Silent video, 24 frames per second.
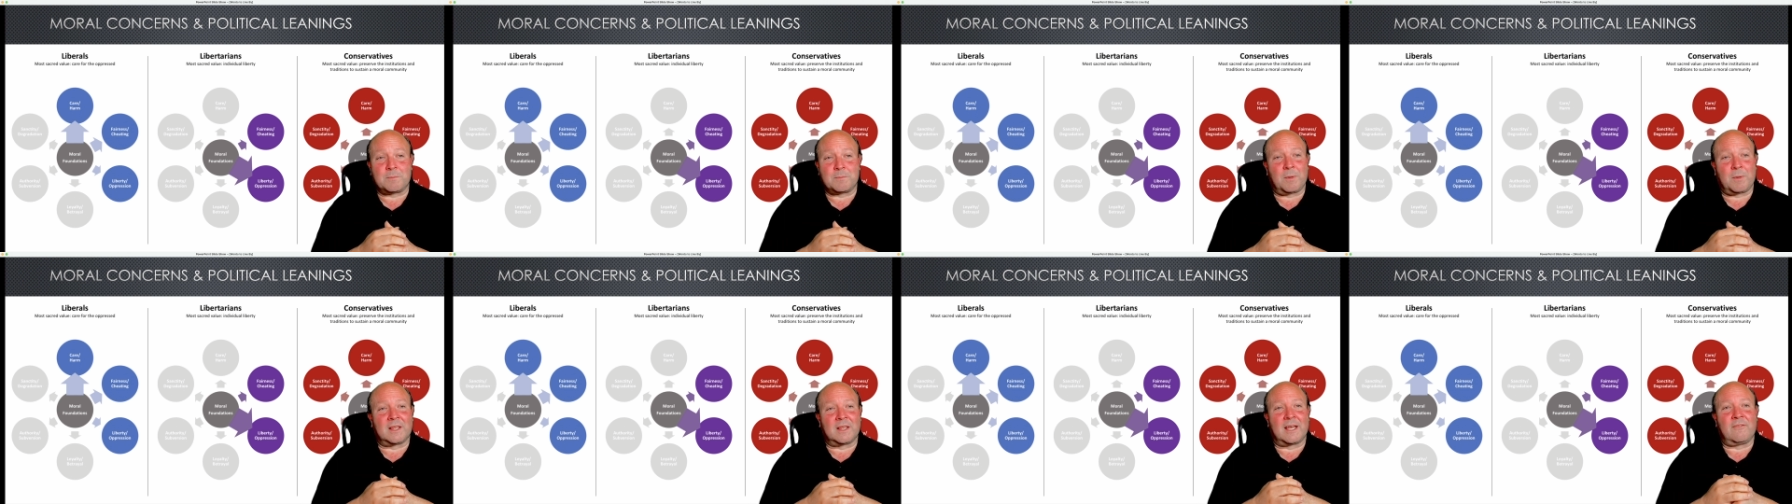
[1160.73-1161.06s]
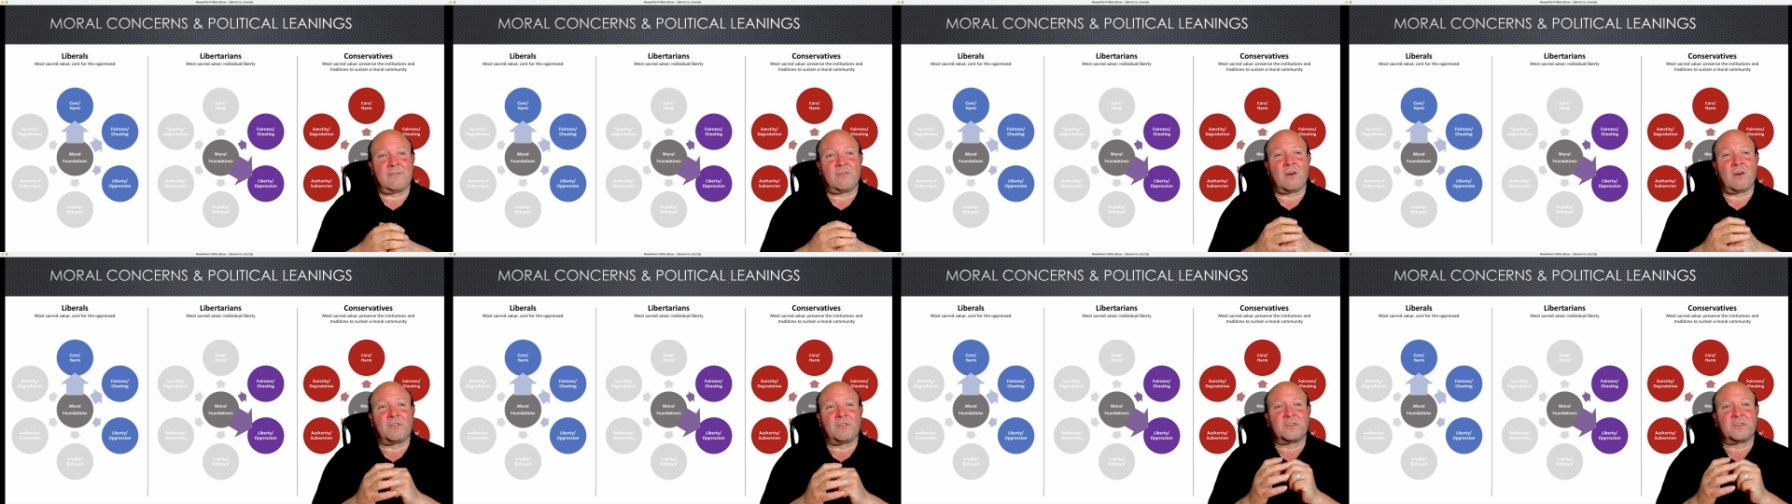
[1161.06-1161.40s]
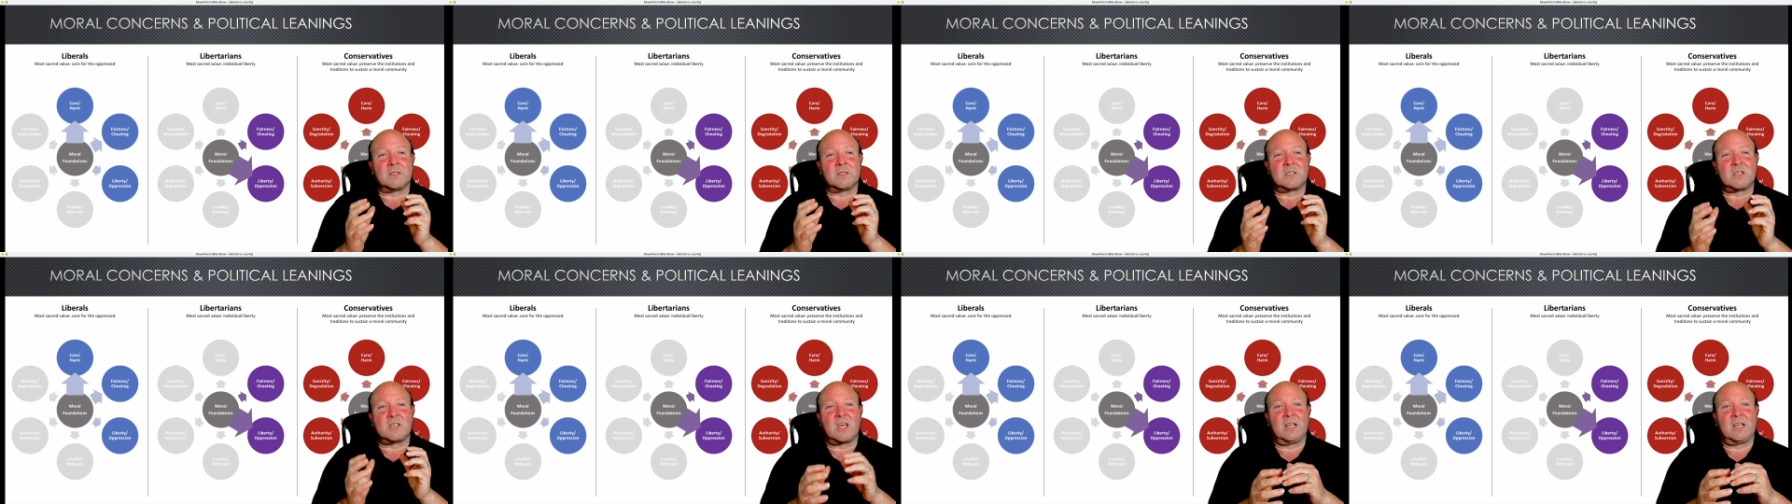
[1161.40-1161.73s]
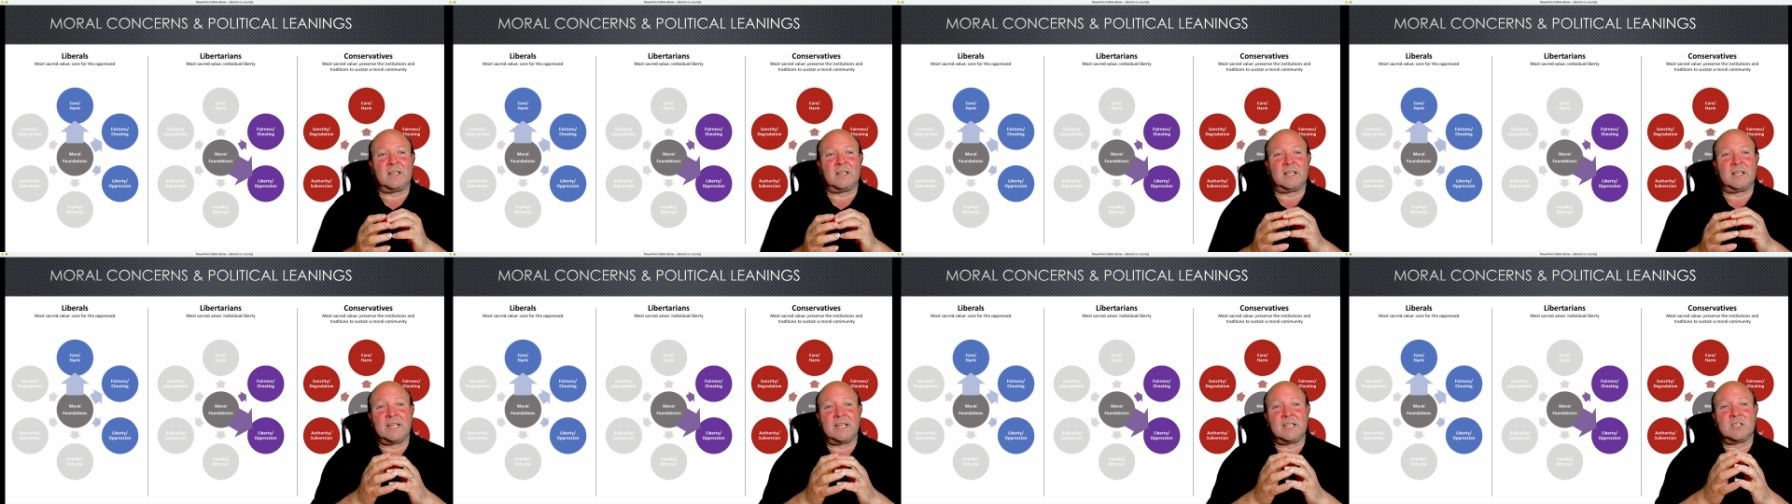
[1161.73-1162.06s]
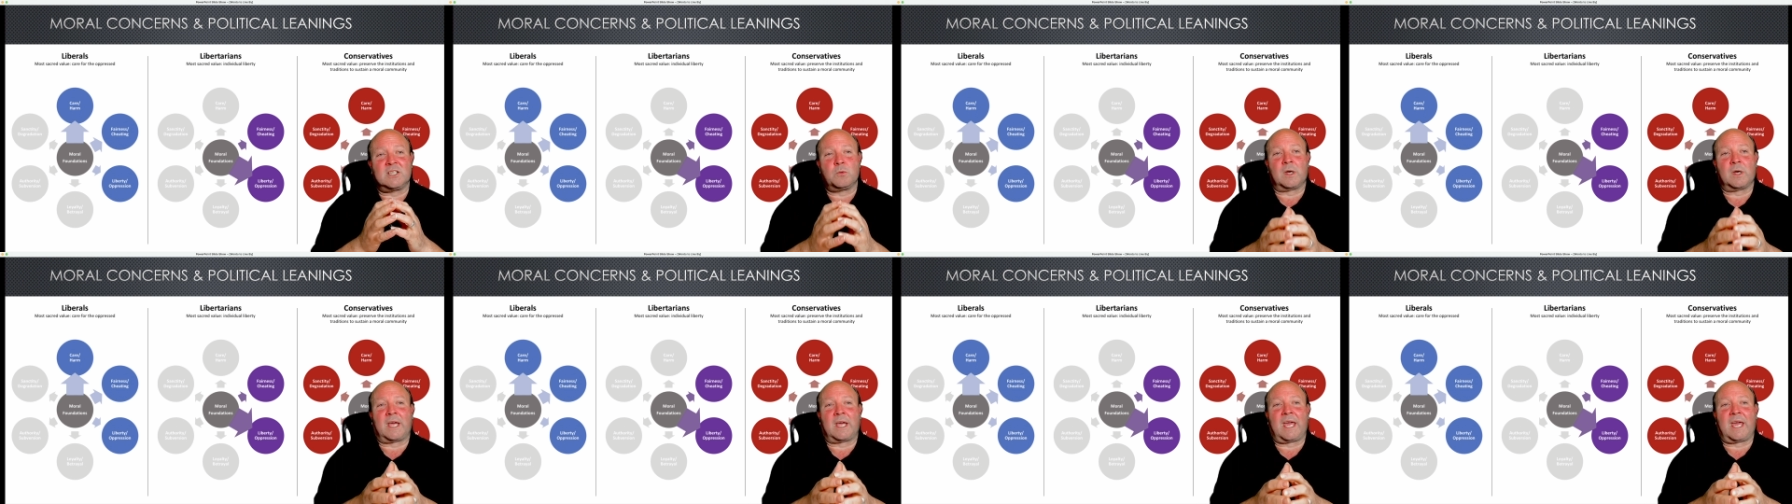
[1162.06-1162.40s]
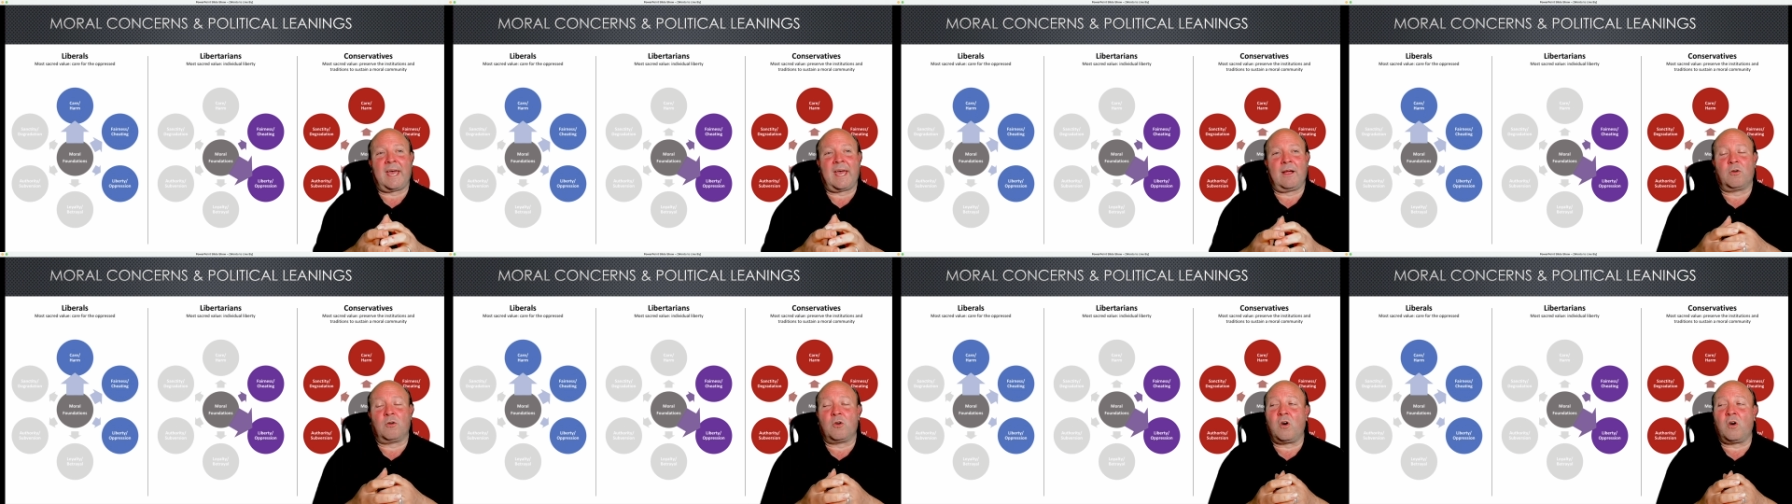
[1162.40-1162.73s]
But they've often turned it into a
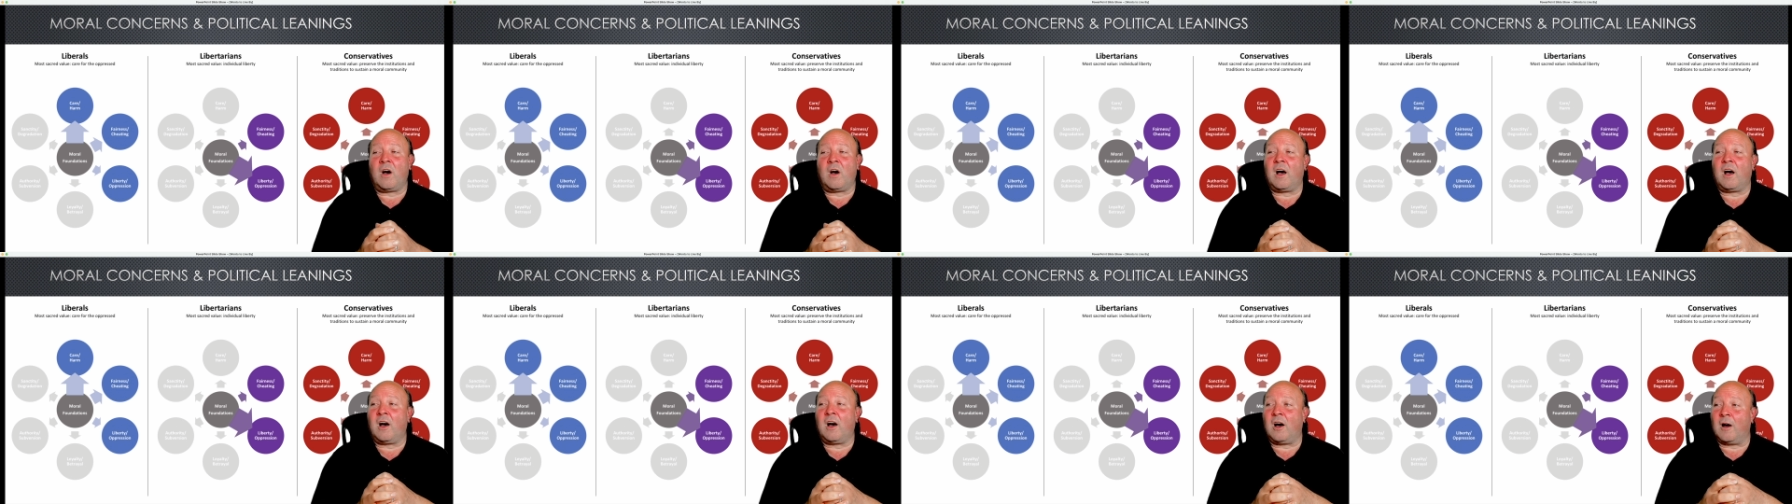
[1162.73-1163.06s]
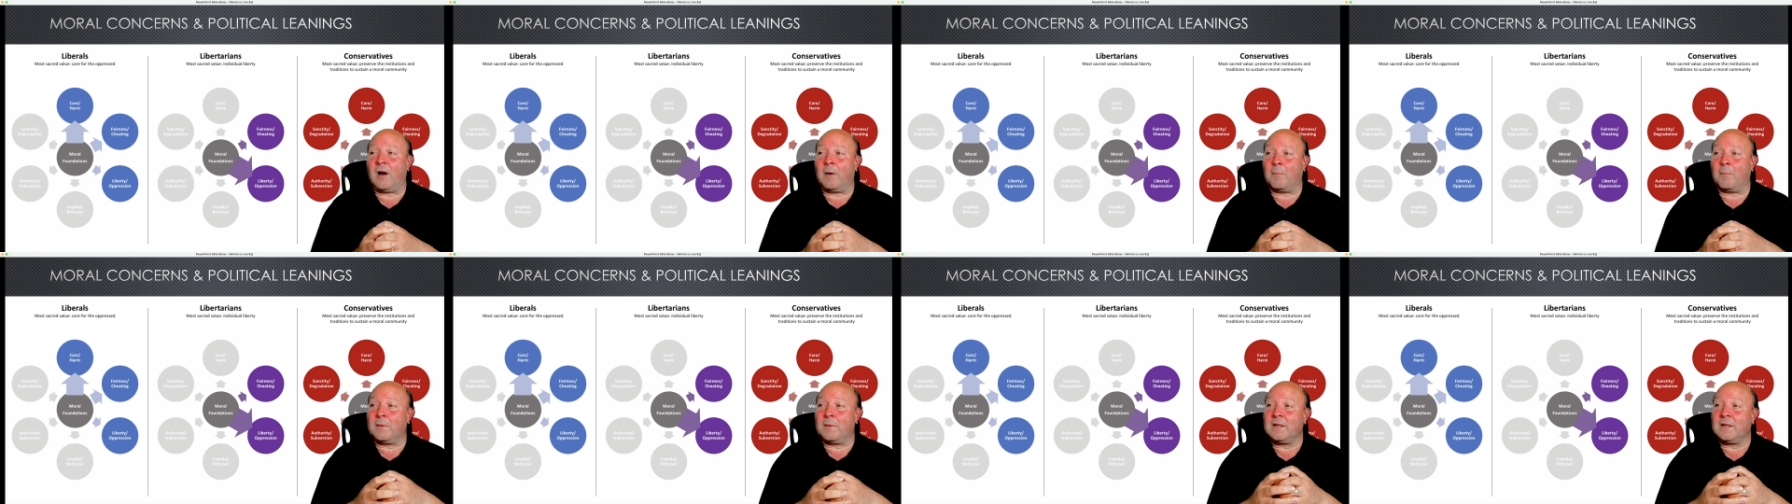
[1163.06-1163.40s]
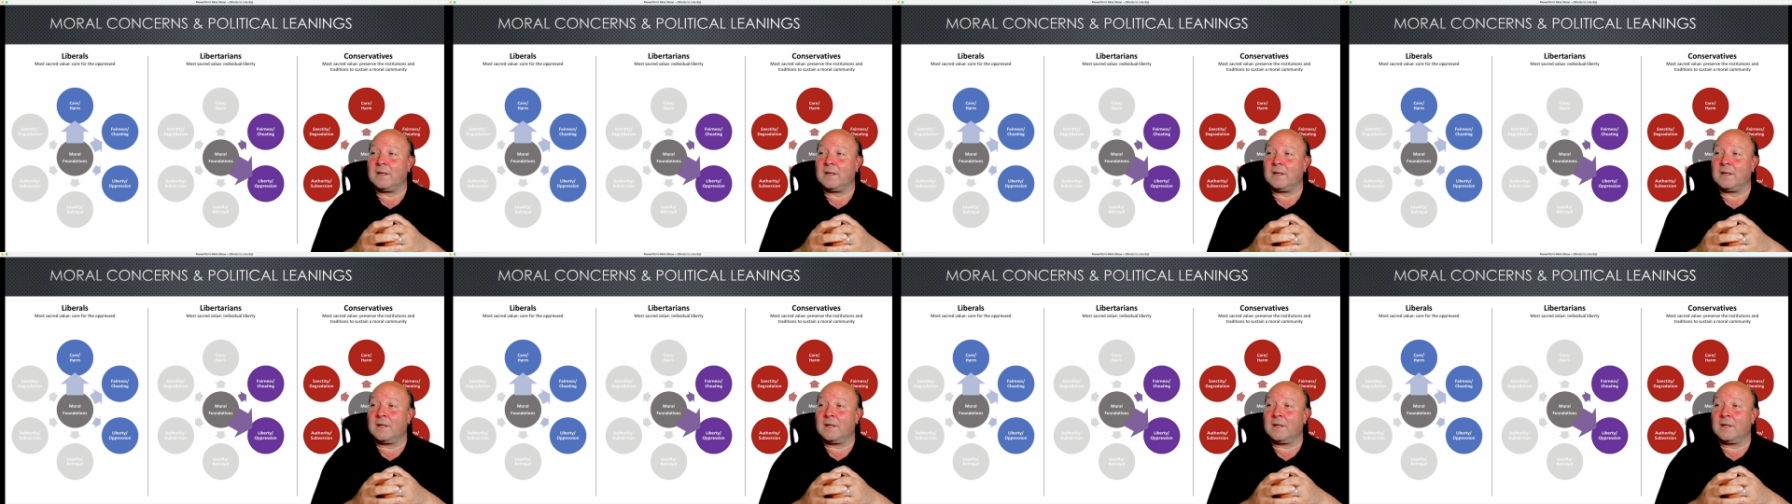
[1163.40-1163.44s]
care or harm.